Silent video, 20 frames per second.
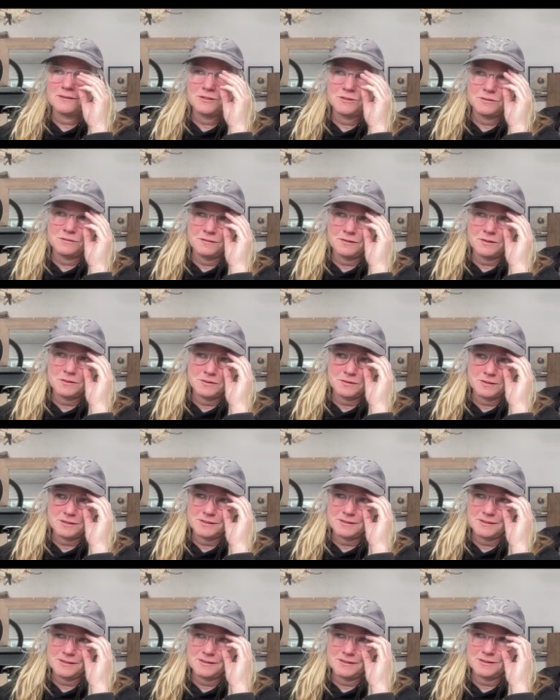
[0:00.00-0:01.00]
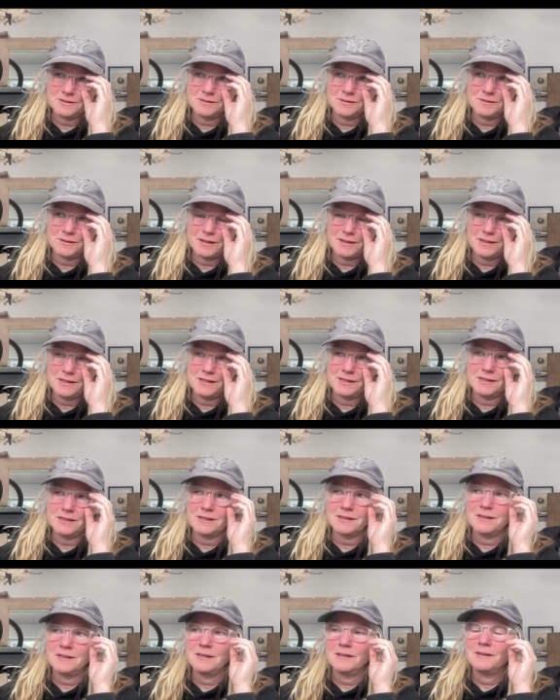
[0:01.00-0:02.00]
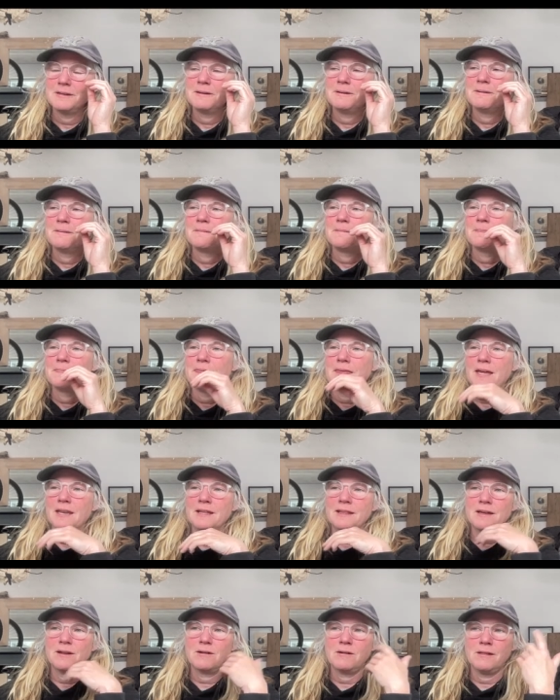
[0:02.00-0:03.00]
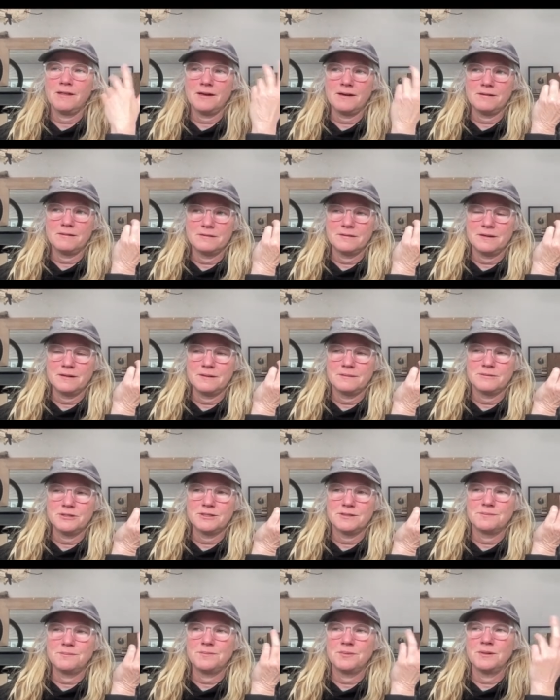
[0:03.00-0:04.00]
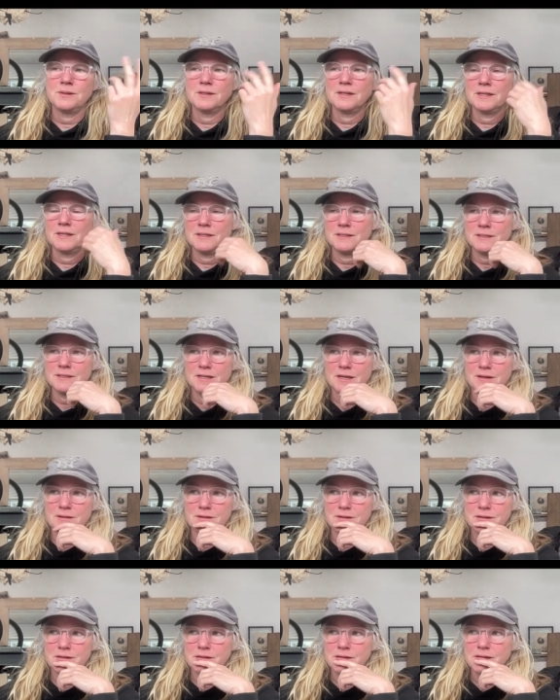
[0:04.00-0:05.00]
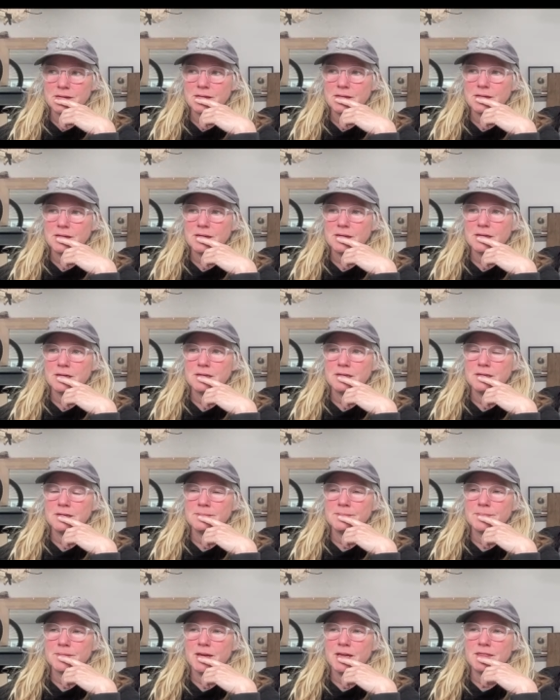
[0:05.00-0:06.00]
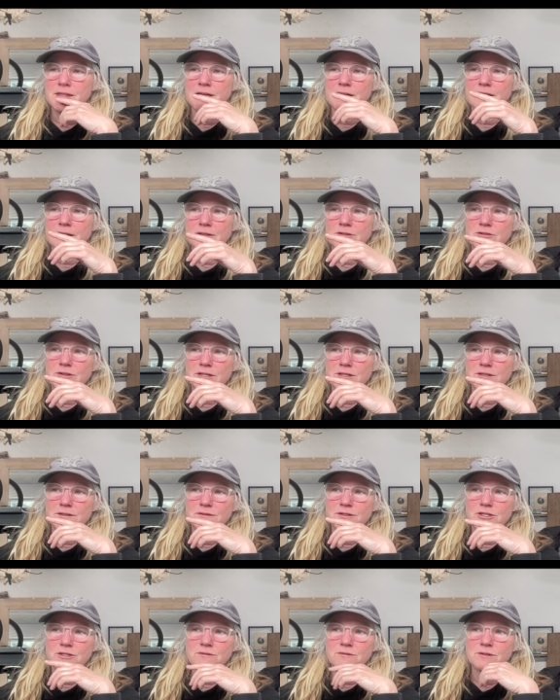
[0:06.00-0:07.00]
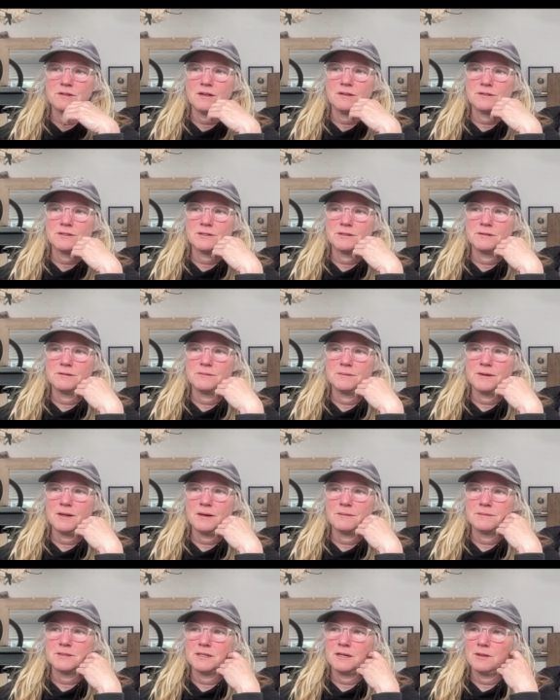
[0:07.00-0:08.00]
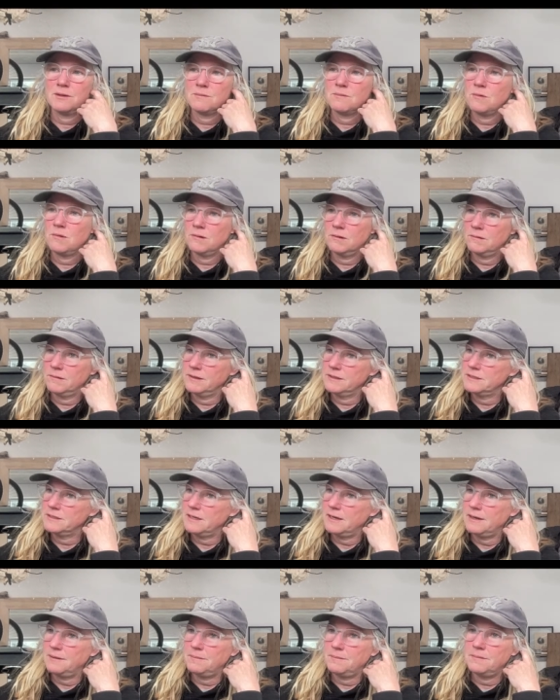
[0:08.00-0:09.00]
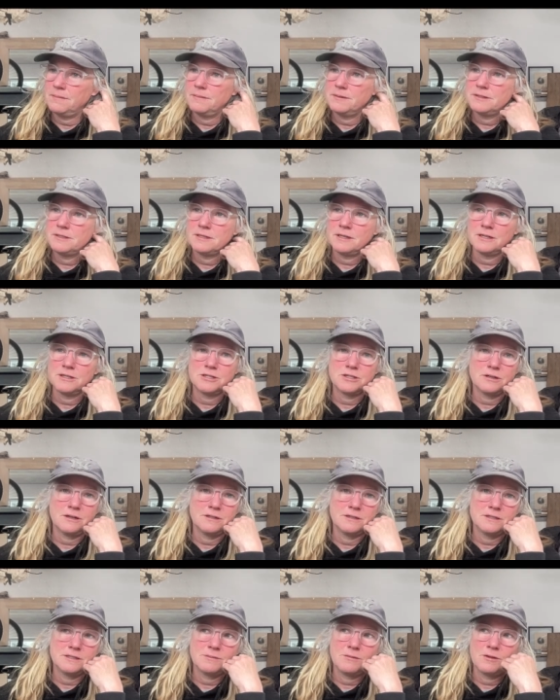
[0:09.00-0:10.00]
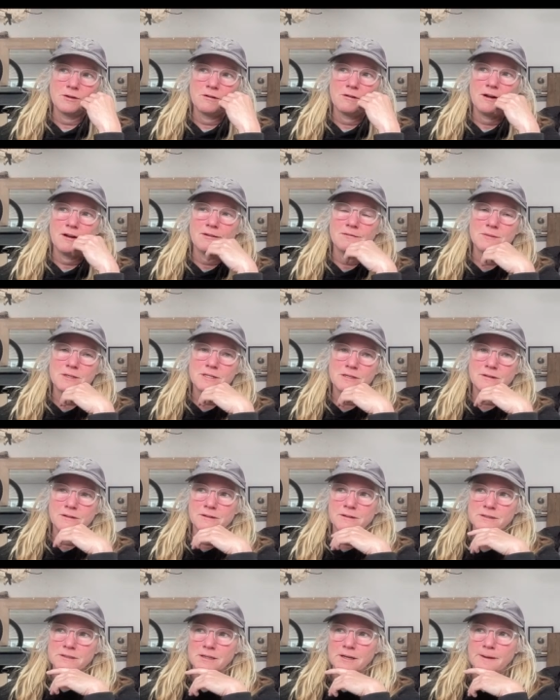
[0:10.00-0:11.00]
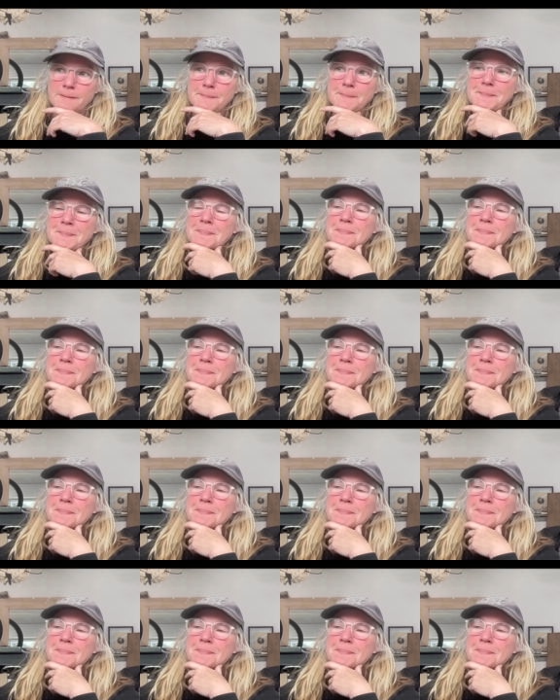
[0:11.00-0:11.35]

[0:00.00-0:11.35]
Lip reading: 2 of those. So I think getting that all out, just pulling it in together. I think the director's vision will also come together more once I touch onto some of the creative materials again.